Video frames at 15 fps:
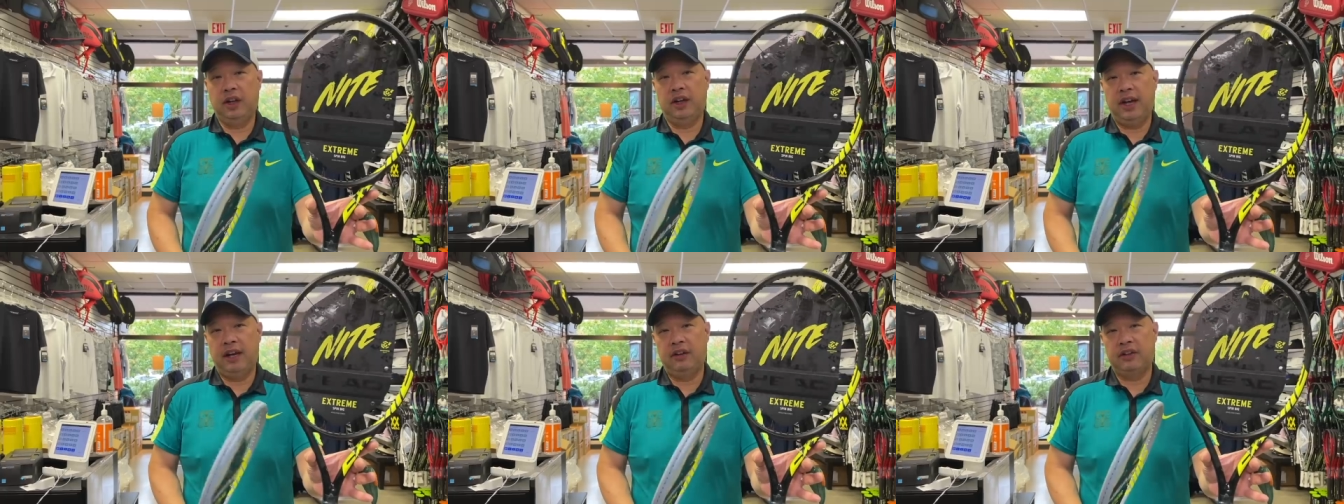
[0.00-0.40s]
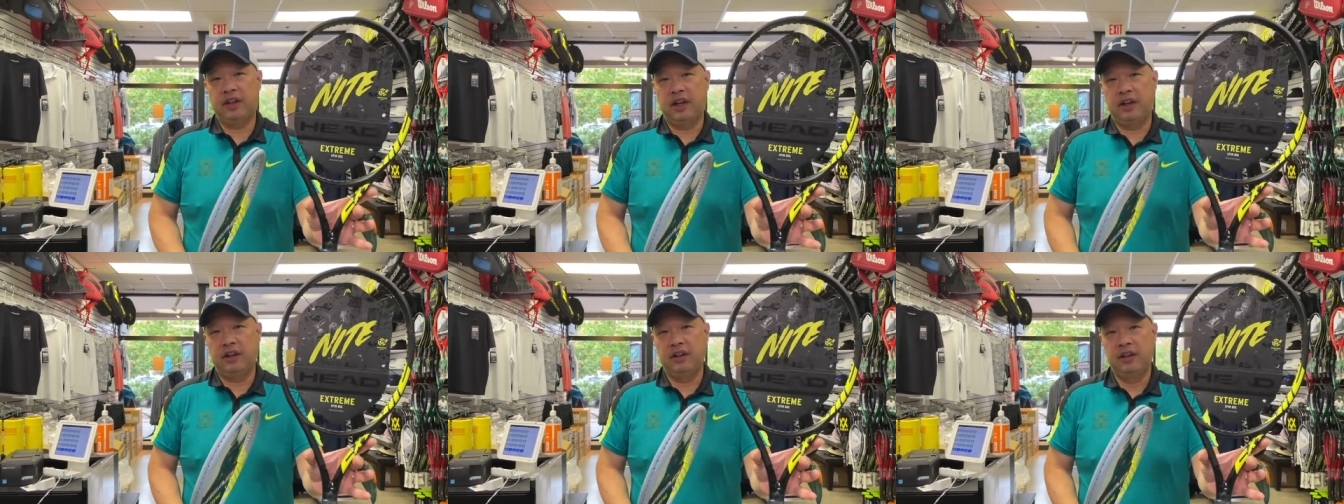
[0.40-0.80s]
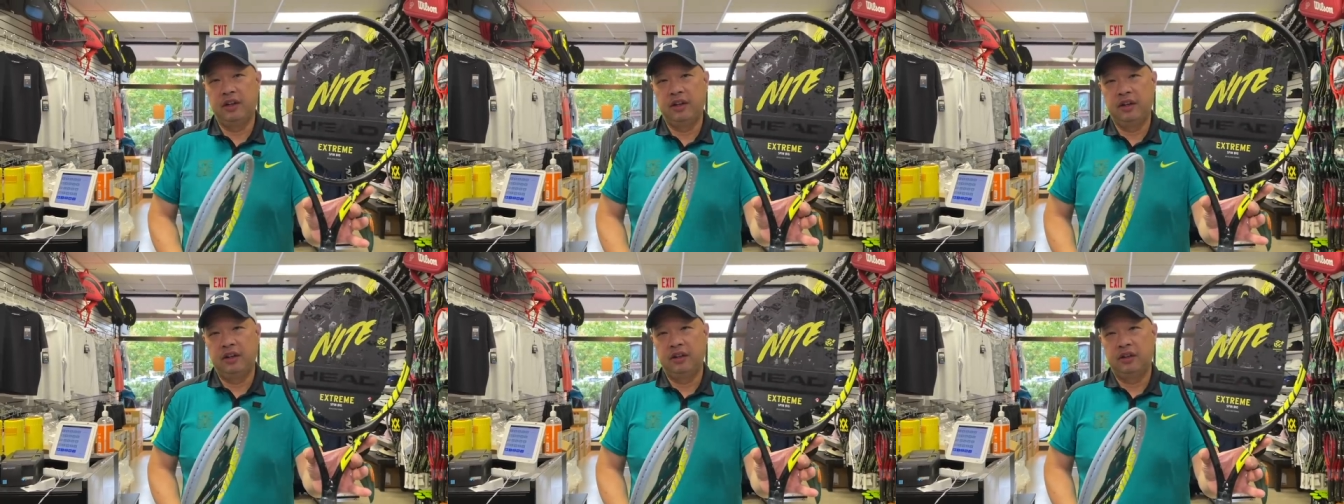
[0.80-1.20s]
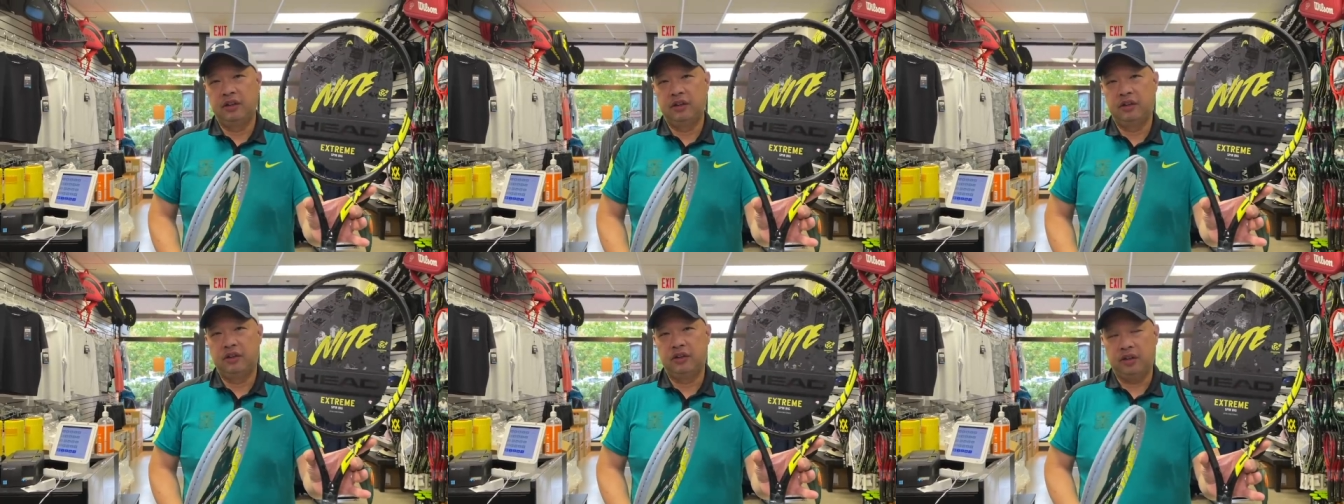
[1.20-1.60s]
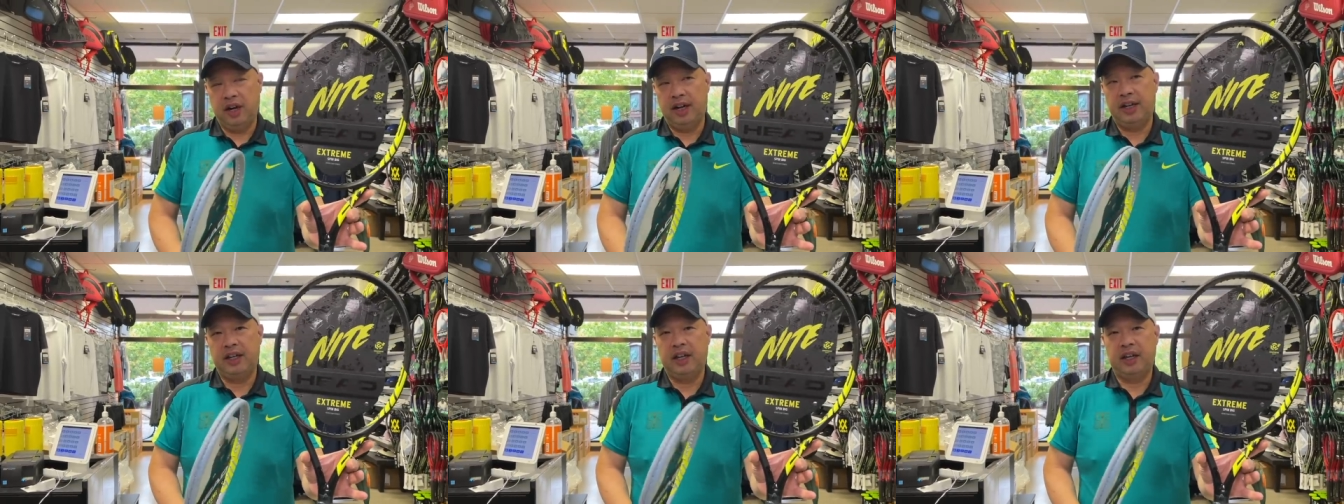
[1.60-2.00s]
out there,
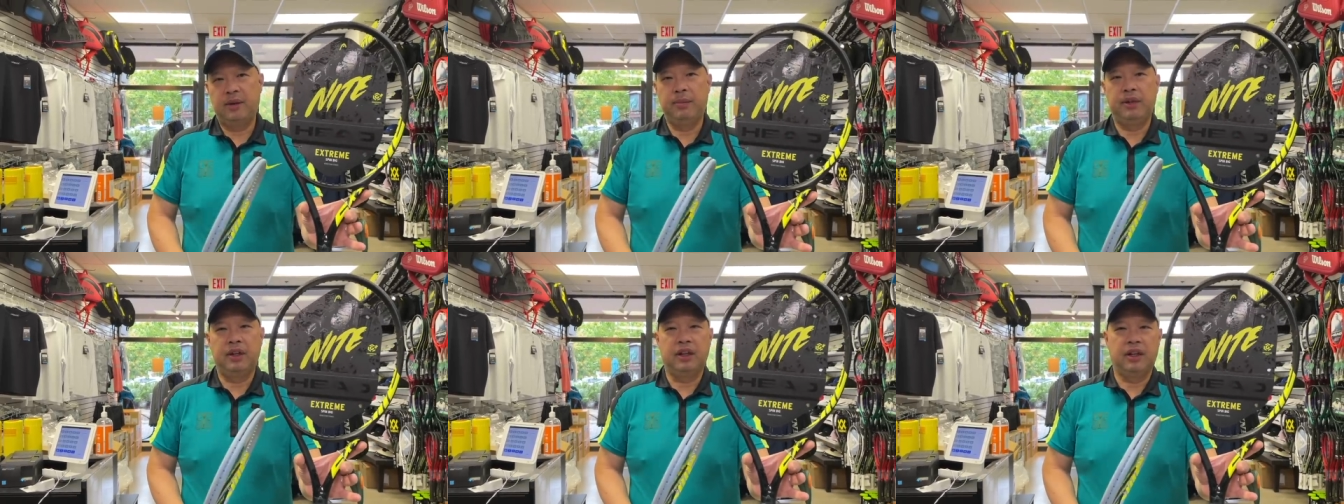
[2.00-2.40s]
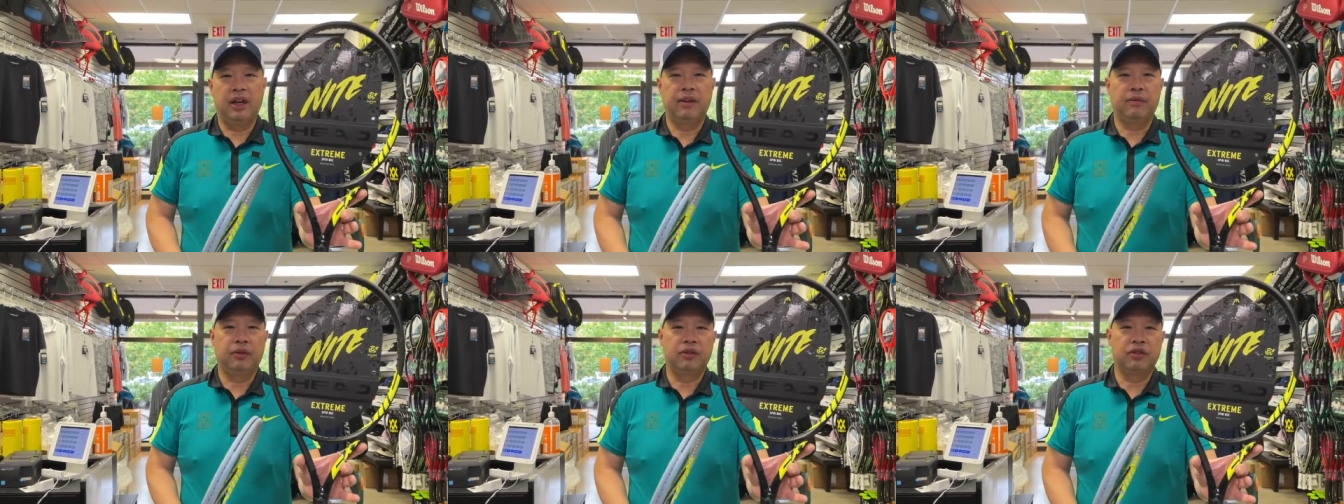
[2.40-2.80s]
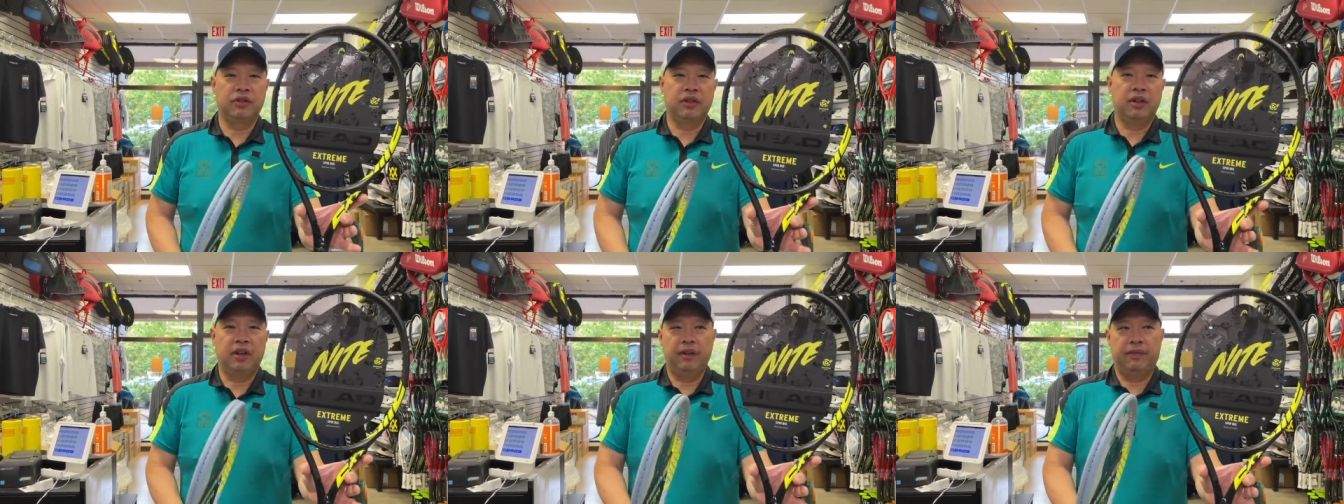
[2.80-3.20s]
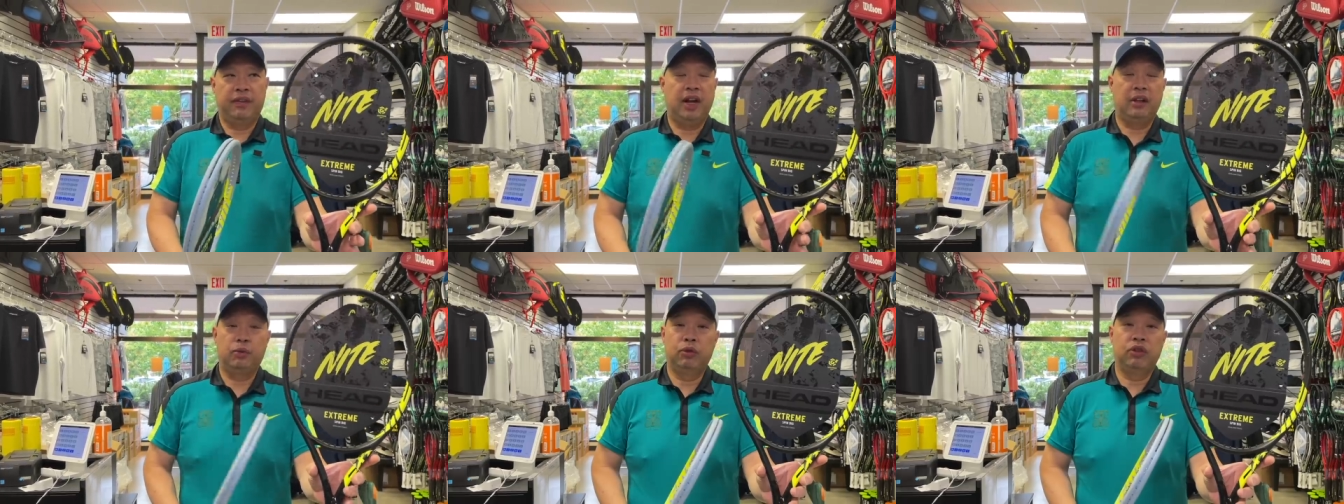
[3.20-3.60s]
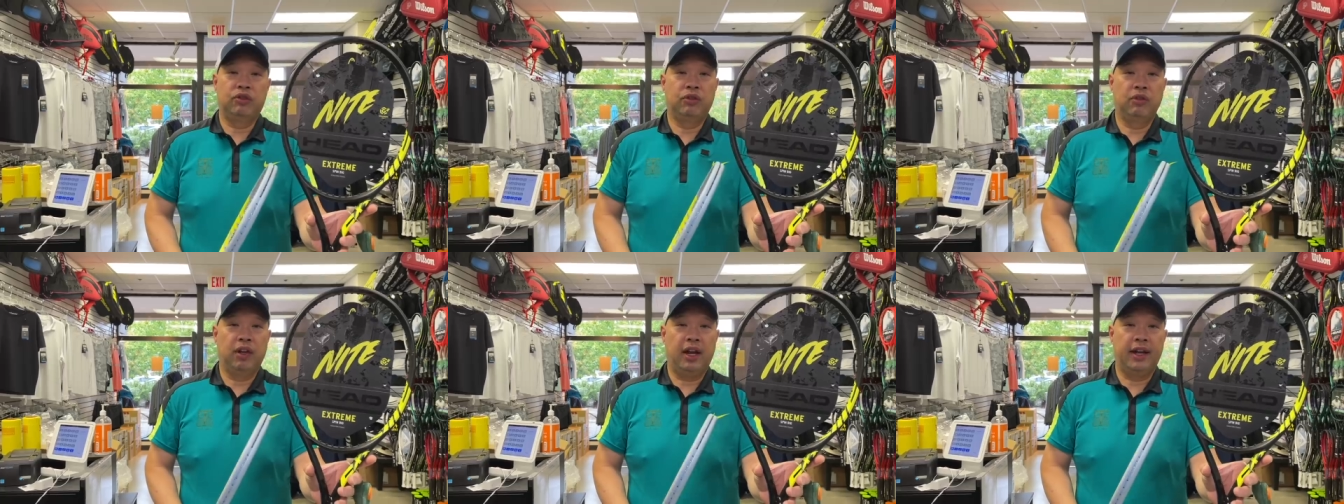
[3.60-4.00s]
try to get them in the night version if that's what
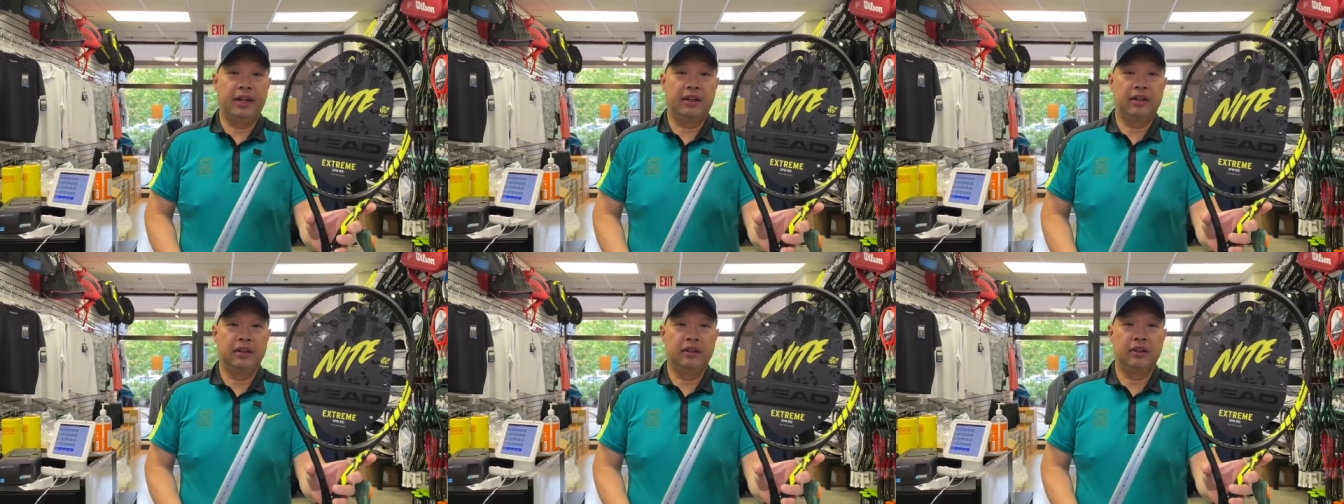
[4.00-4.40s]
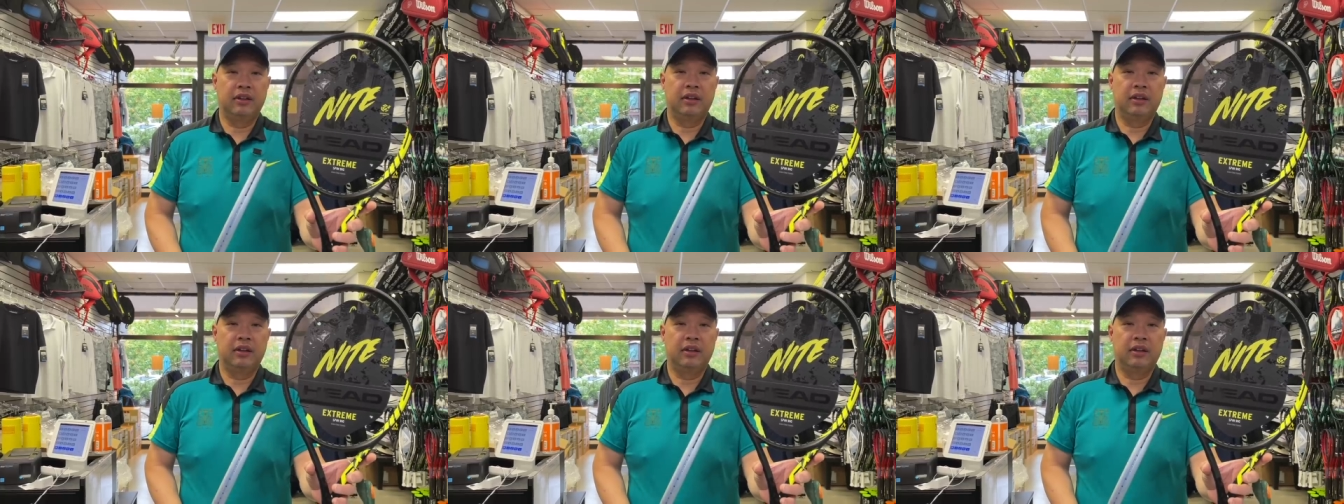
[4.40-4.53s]
you like.